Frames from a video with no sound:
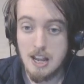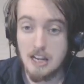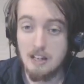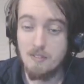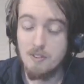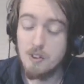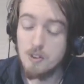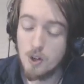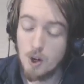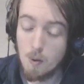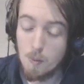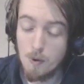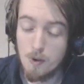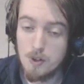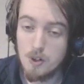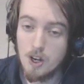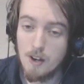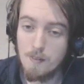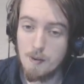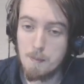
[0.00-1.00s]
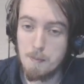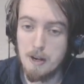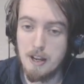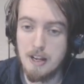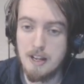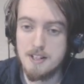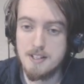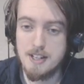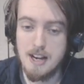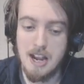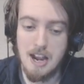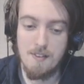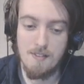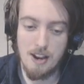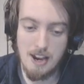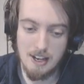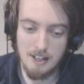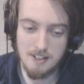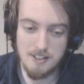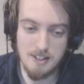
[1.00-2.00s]
if you don't want your other players to have
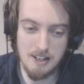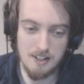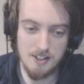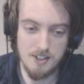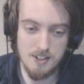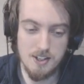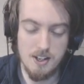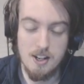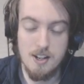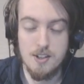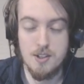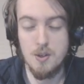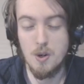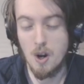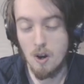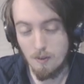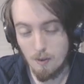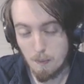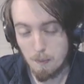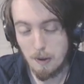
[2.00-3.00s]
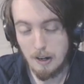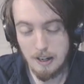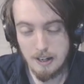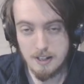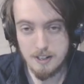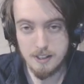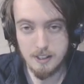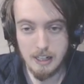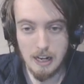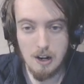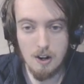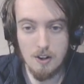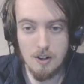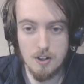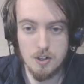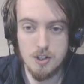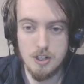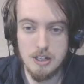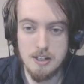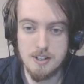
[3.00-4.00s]
access to other players'
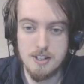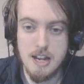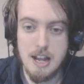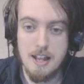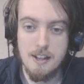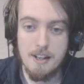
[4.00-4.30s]
character sheets,